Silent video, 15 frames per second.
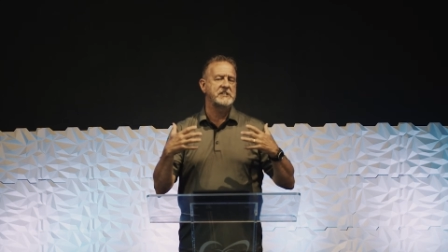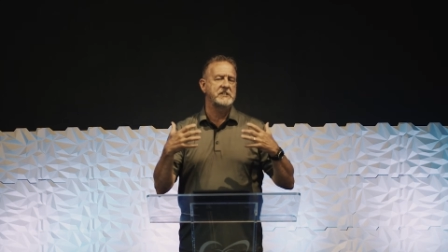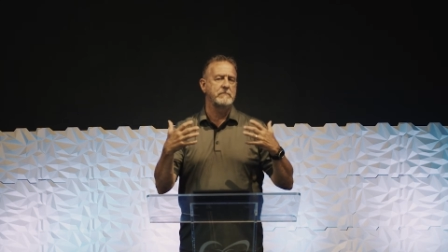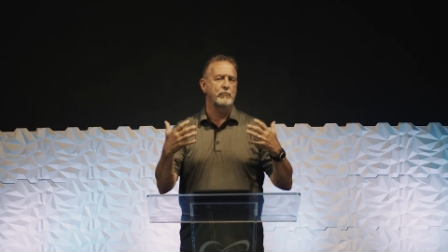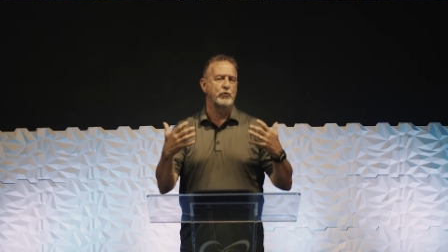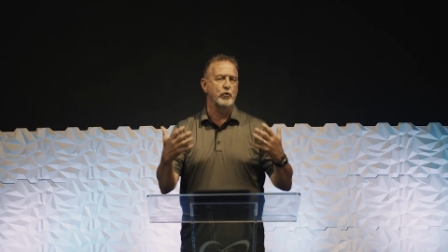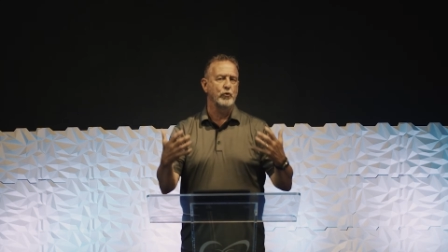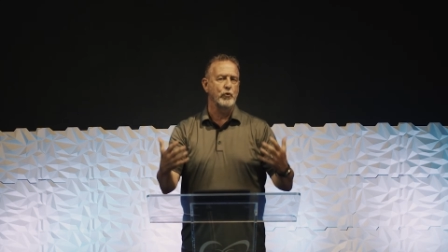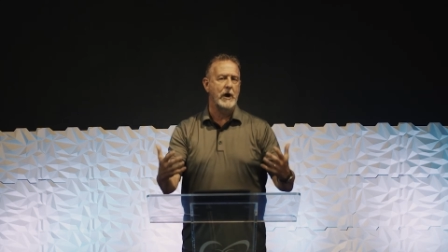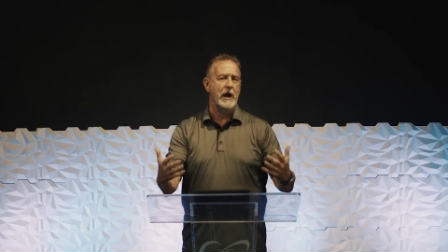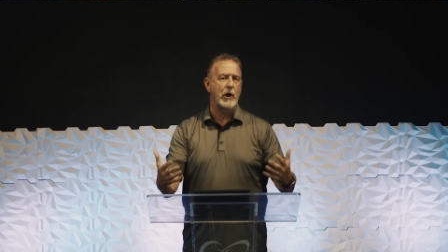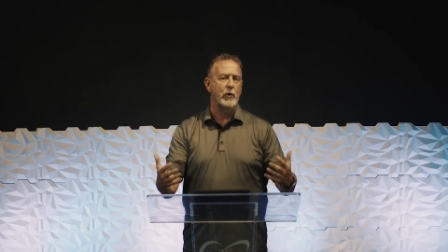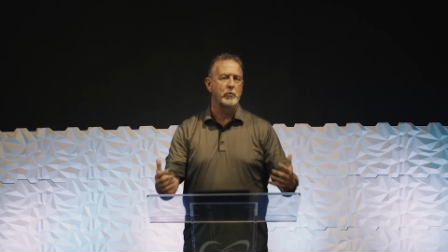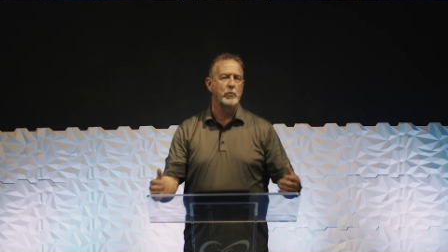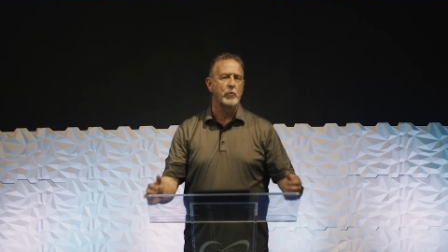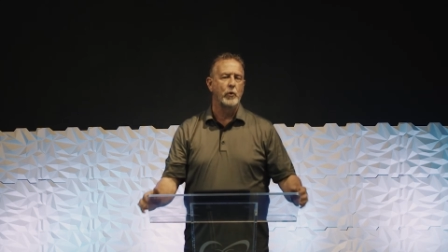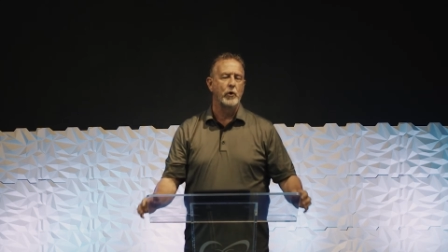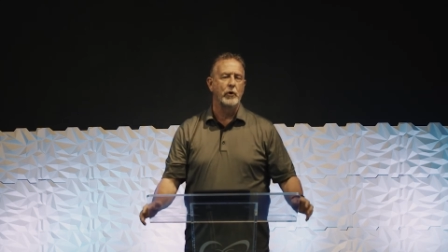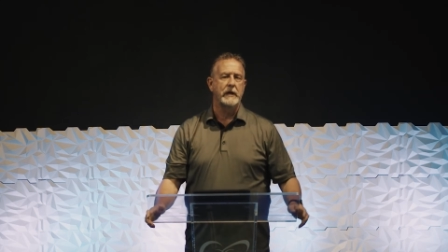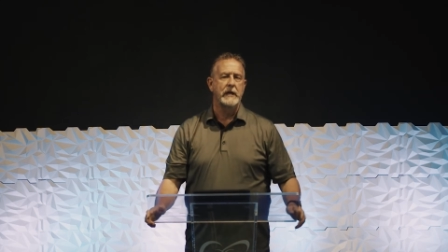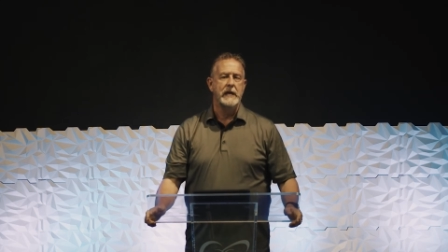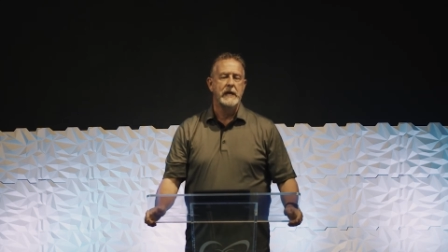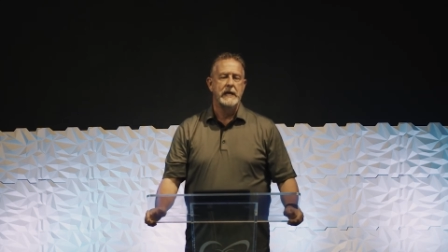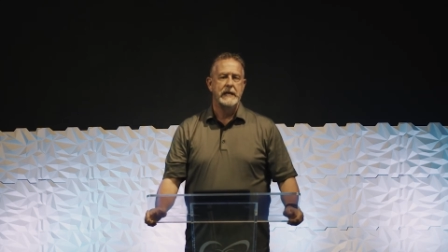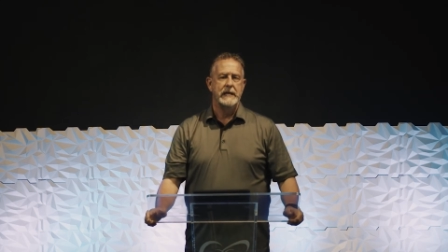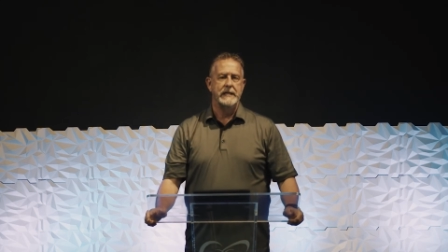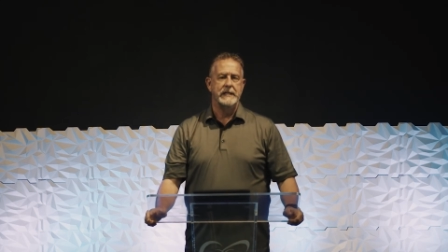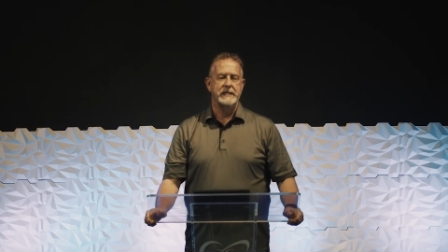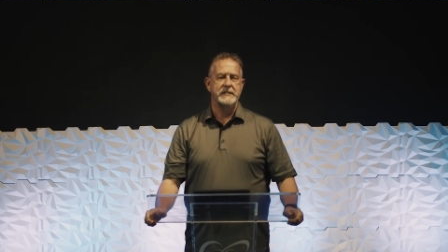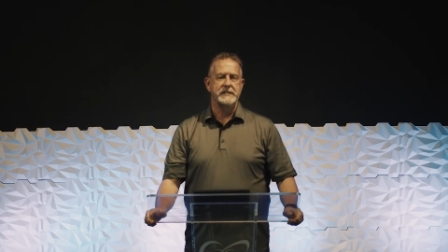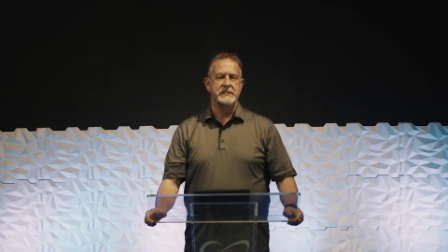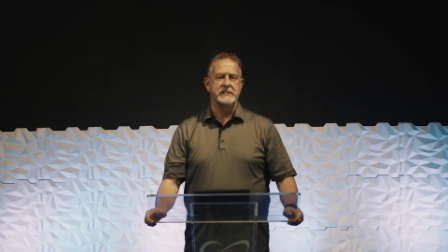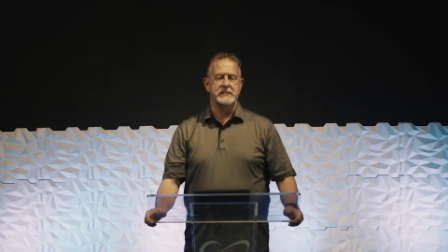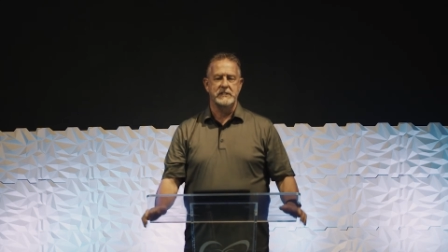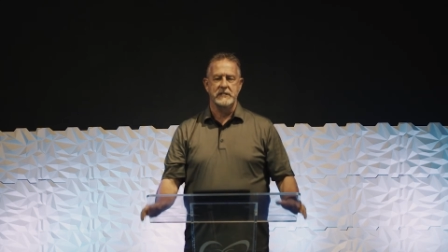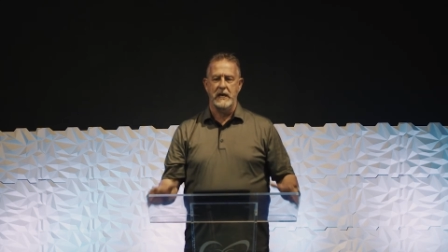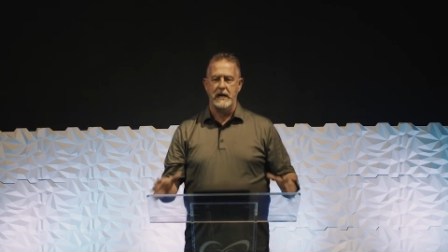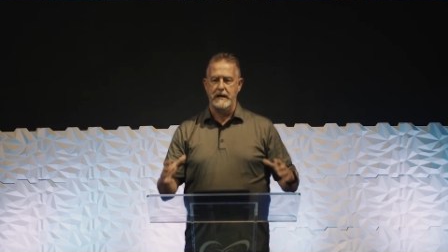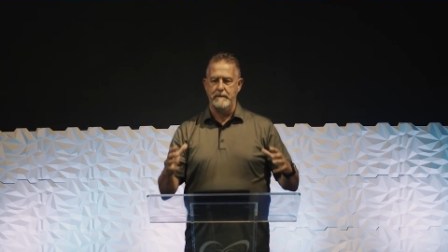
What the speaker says: some groundwork in his